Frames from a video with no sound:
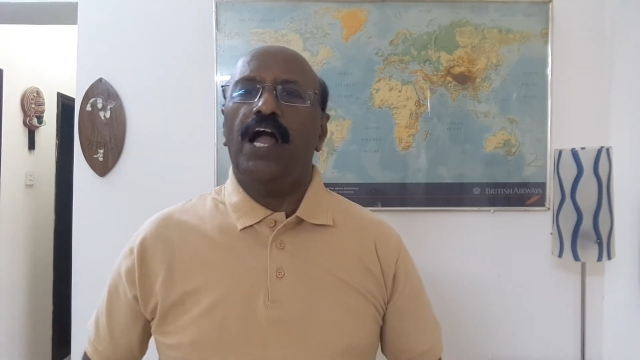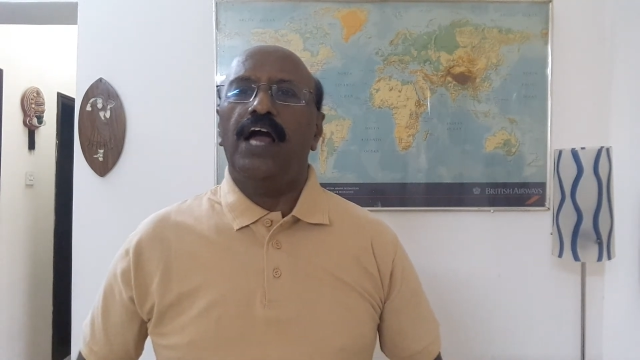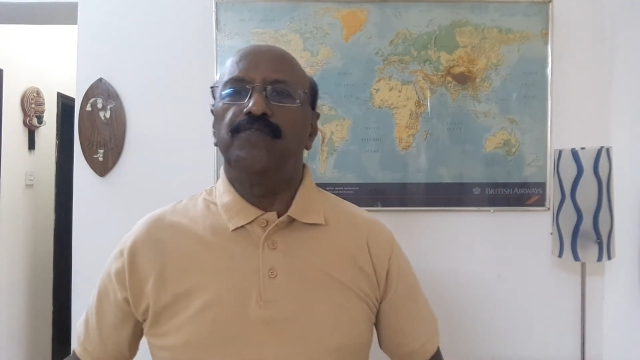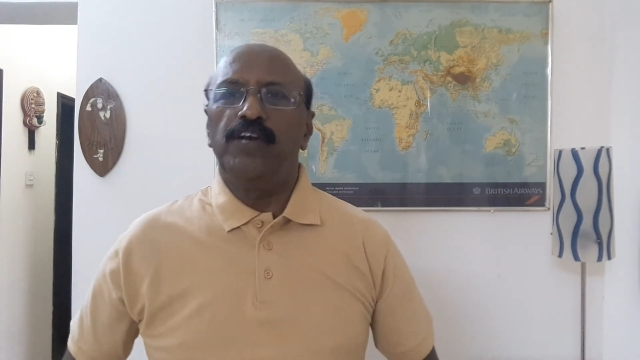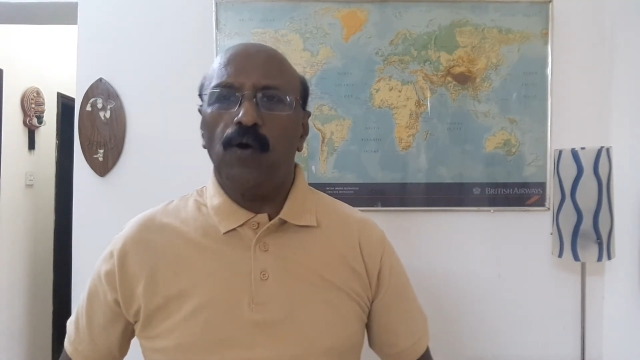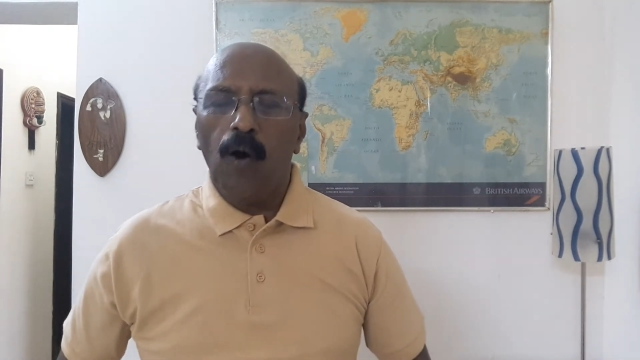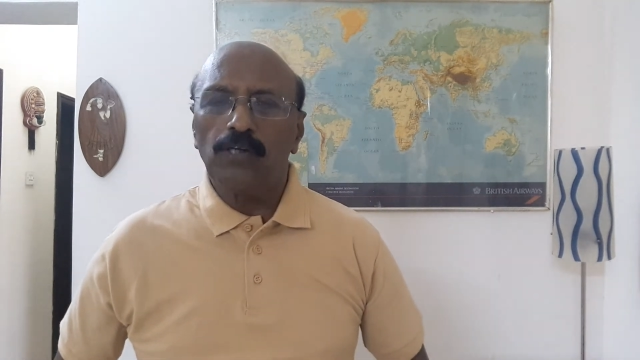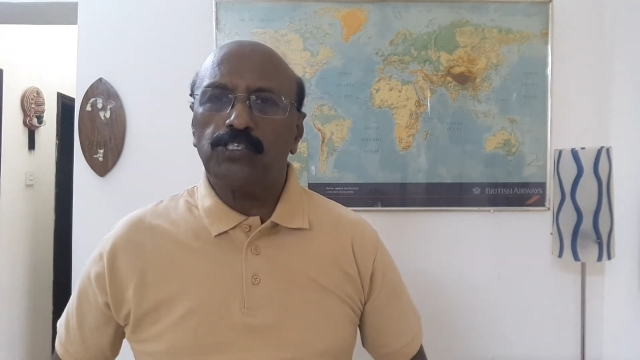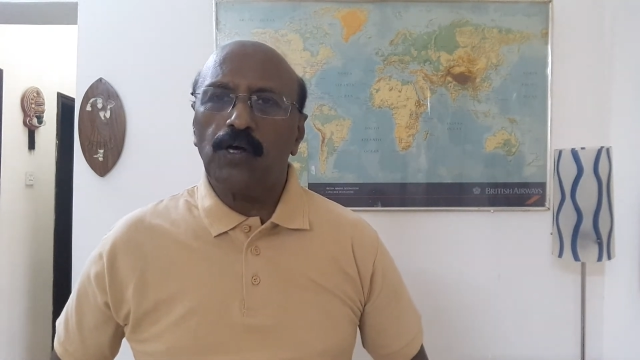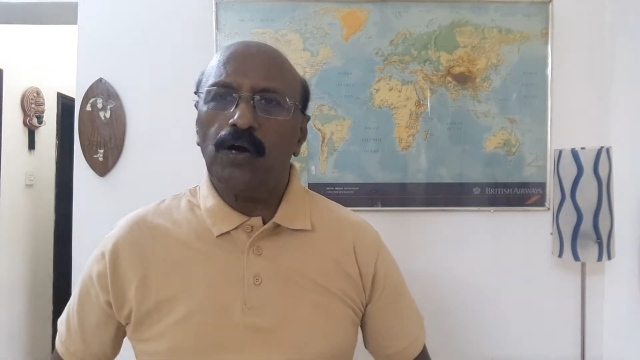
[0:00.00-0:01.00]
and we
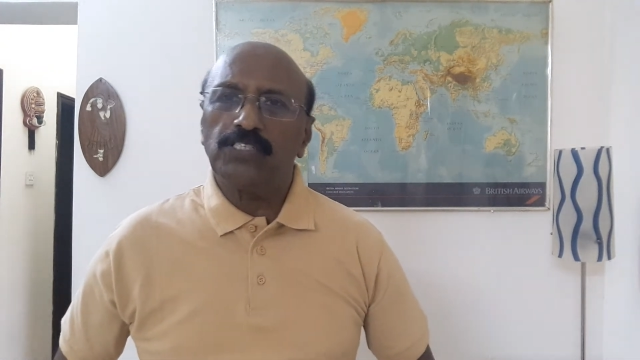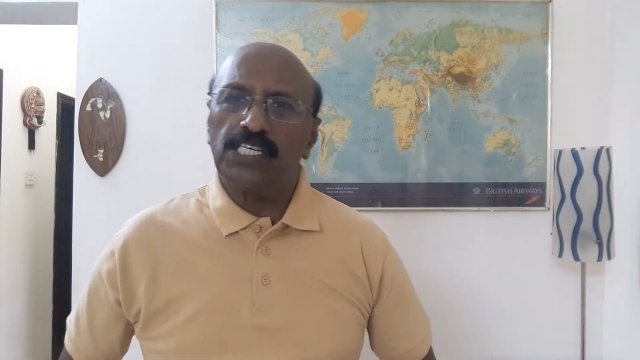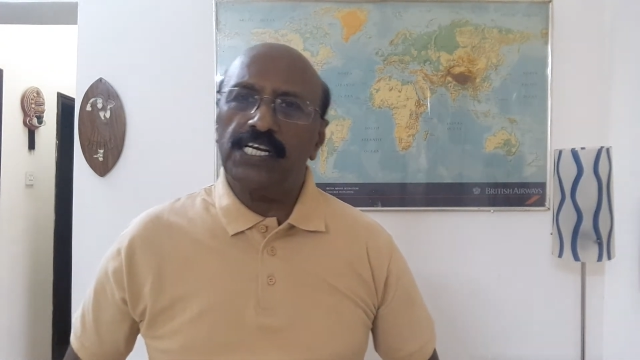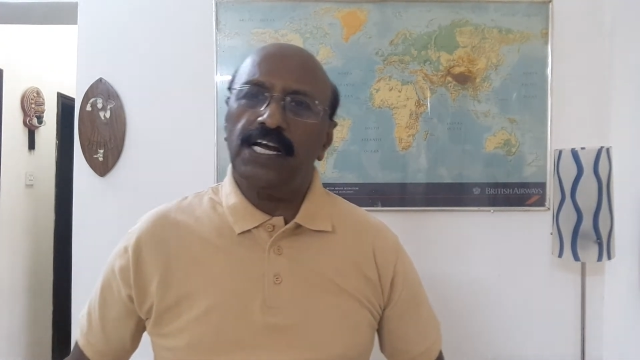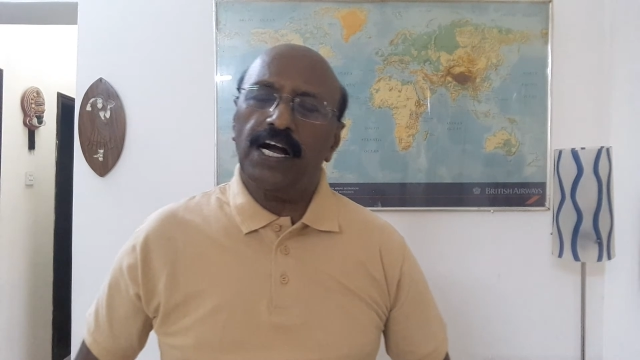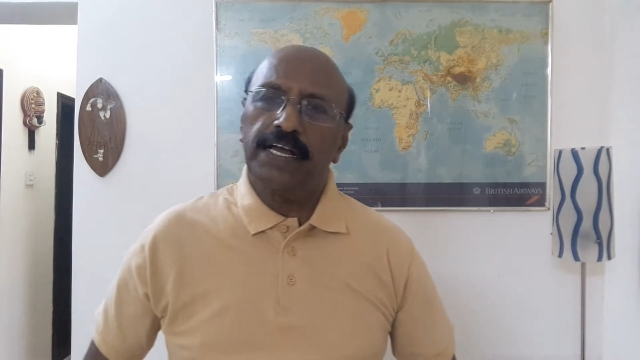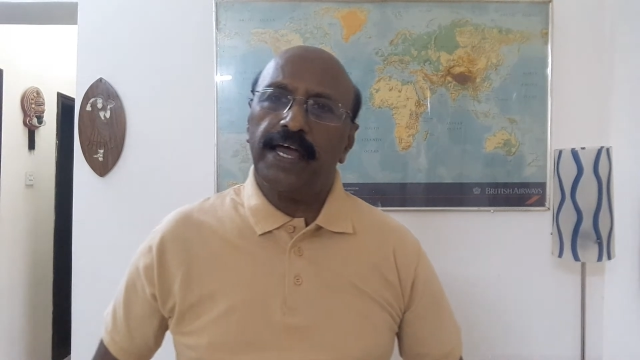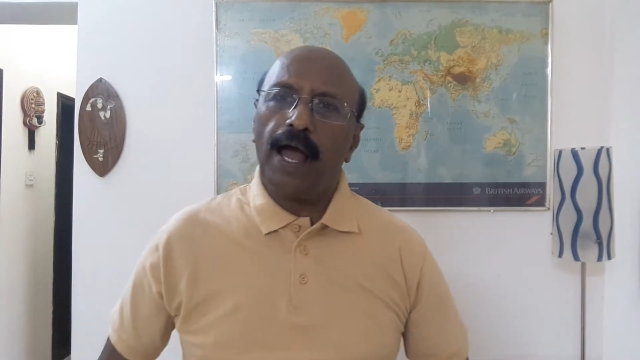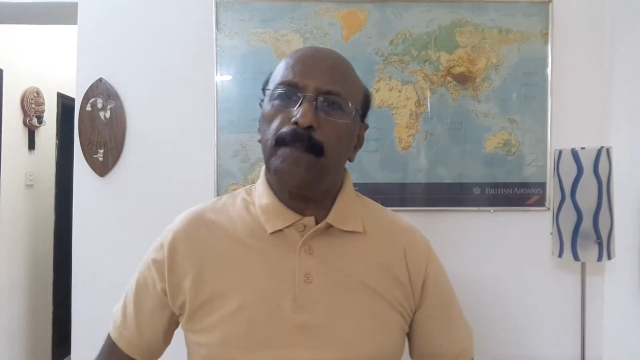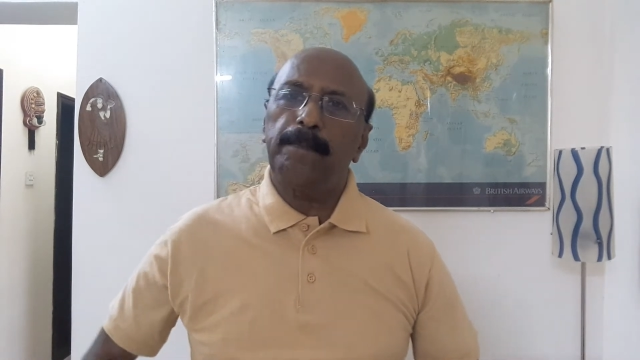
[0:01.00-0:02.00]
also see a
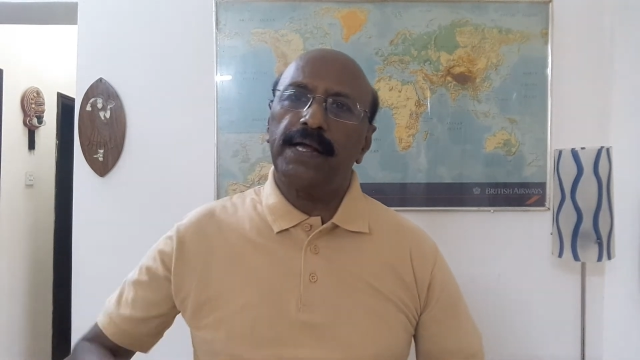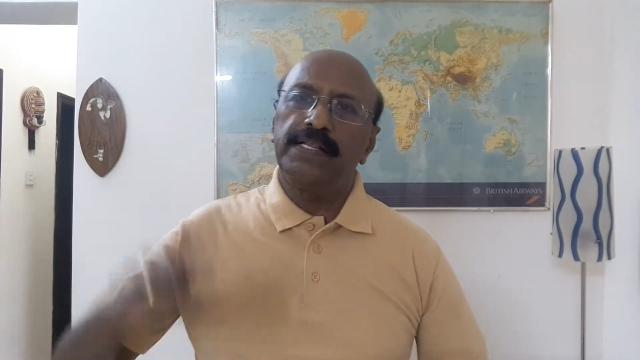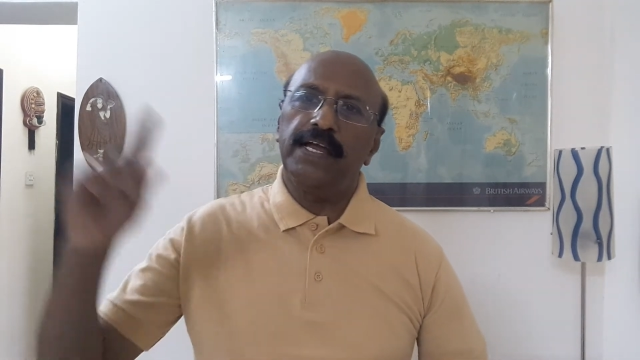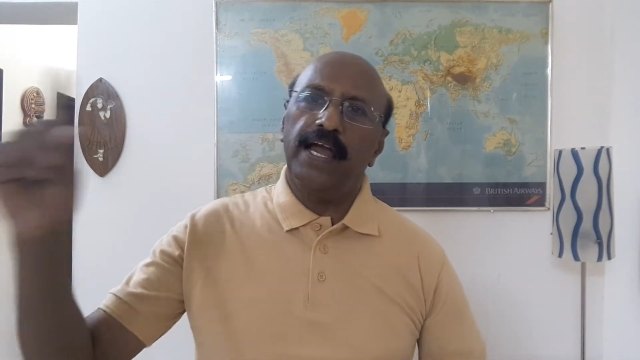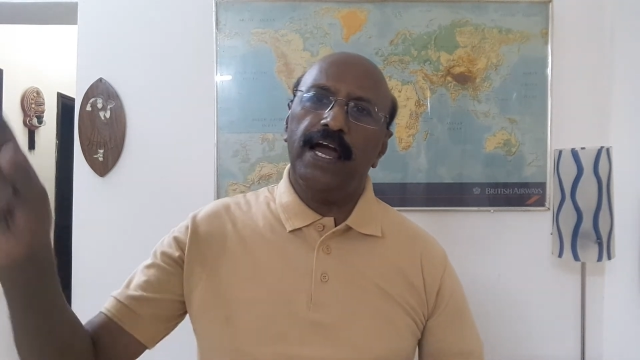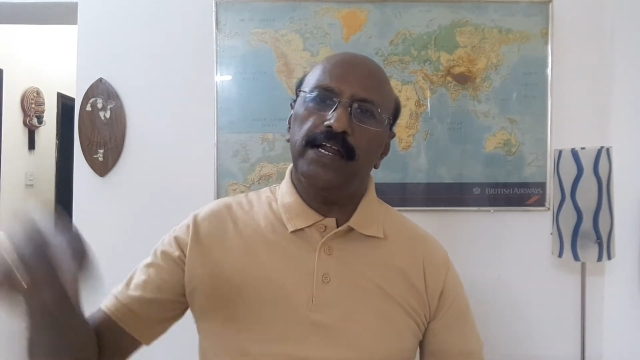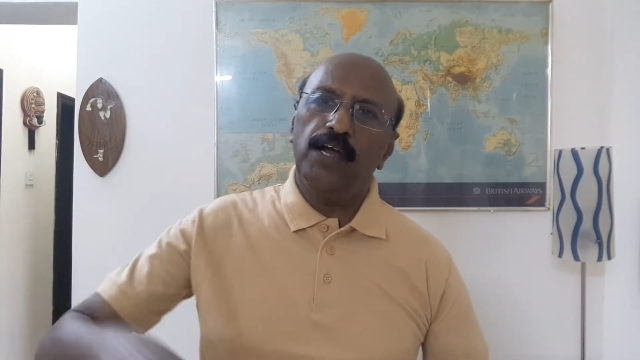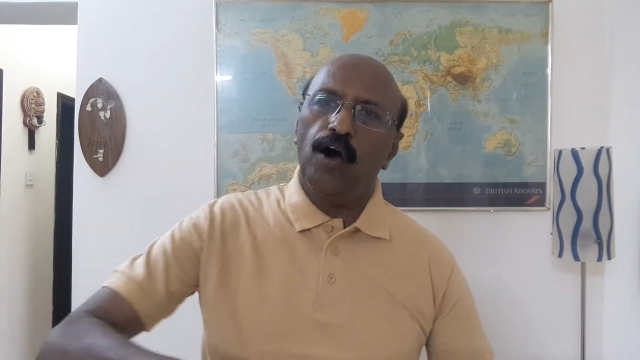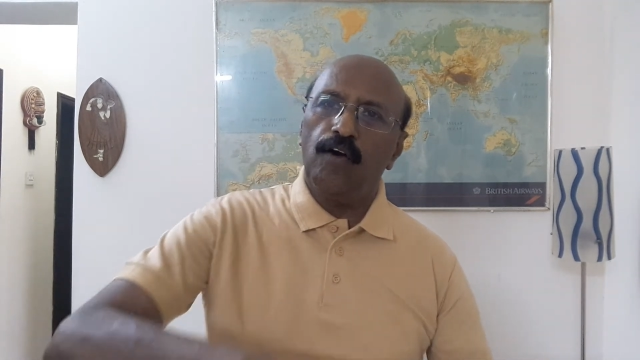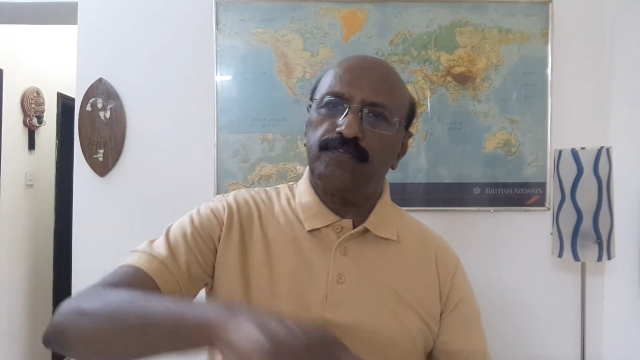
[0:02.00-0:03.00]
gap at the
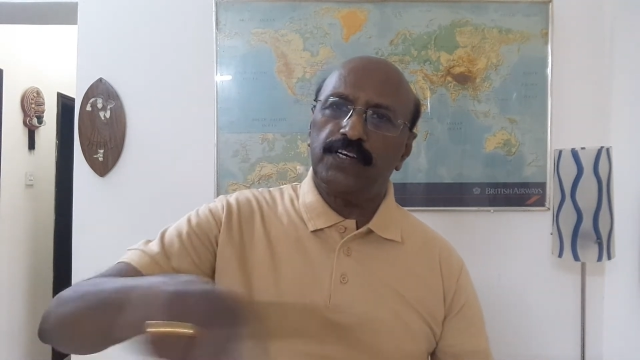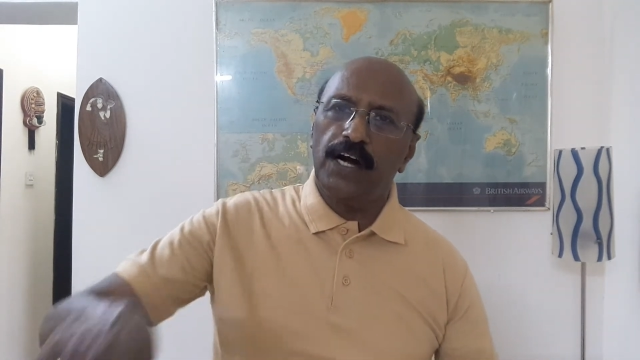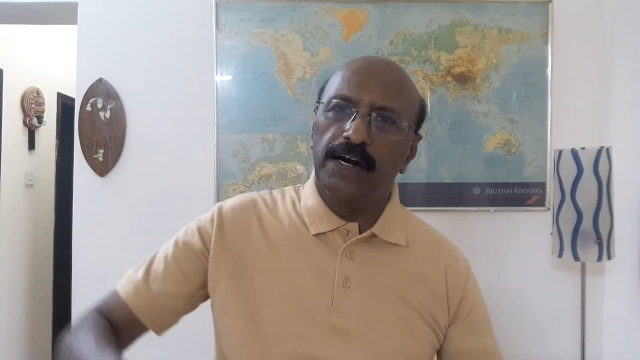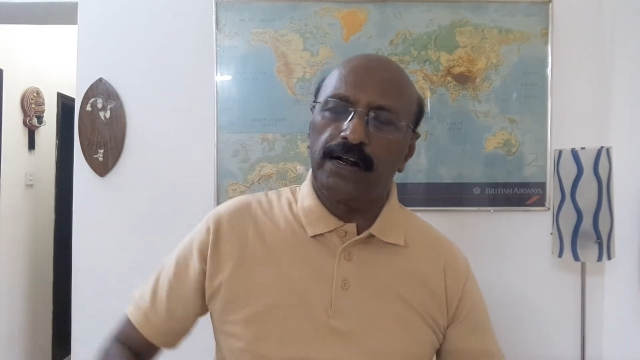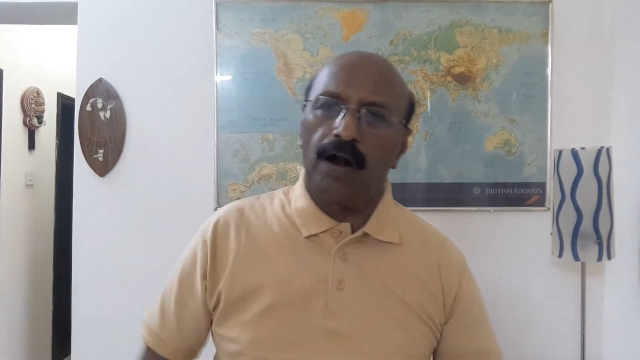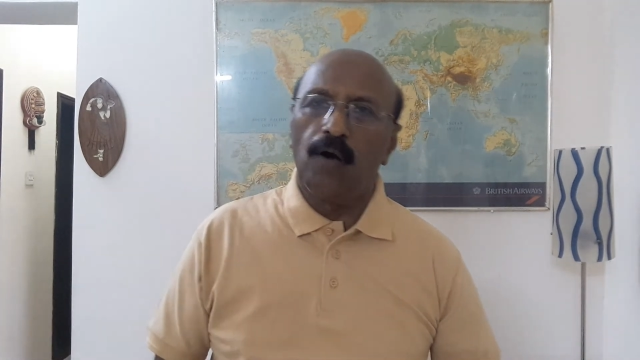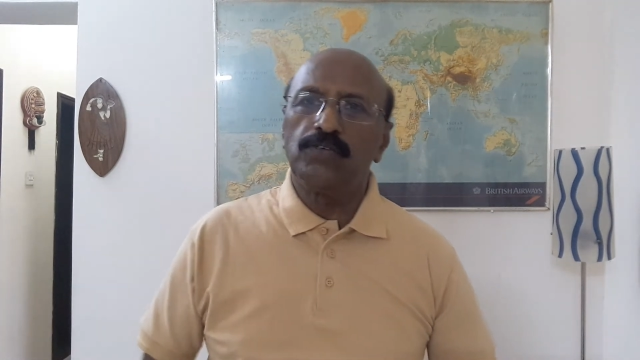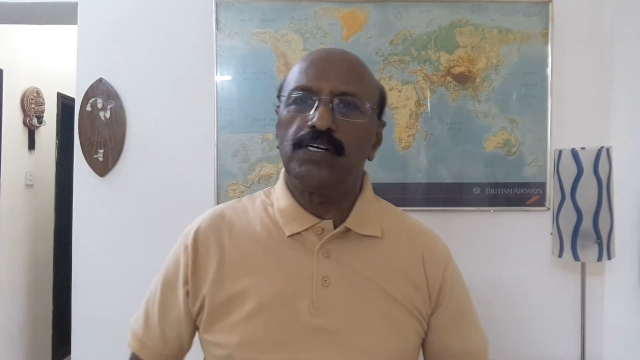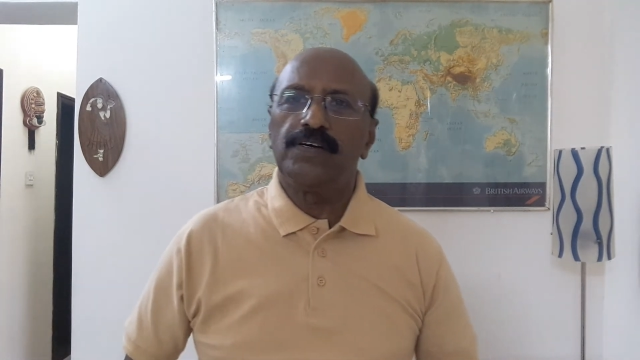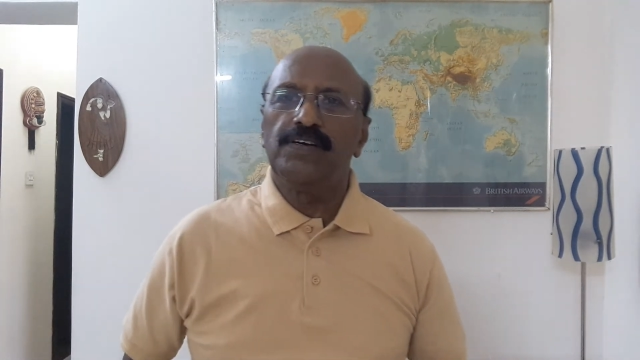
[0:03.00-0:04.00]
area of
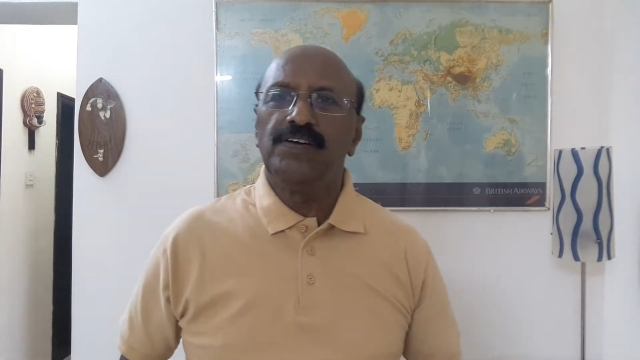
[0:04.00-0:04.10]
turnaround,